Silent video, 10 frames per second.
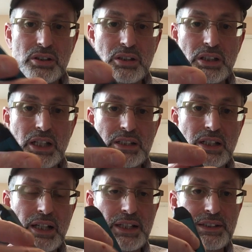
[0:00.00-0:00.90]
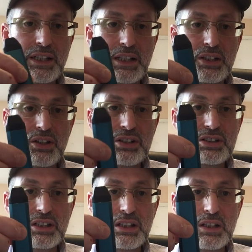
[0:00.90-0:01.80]
You get the light here, you can
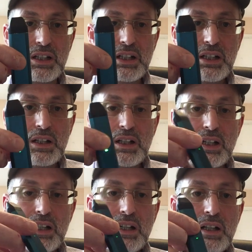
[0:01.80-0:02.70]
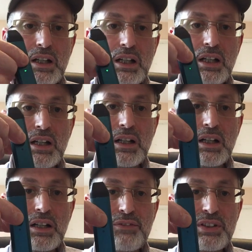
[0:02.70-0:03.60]
see.
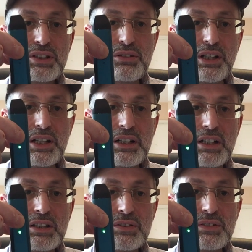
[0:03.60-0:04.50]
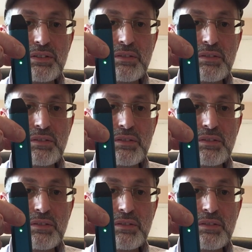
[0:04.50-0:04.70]
If it's green, it's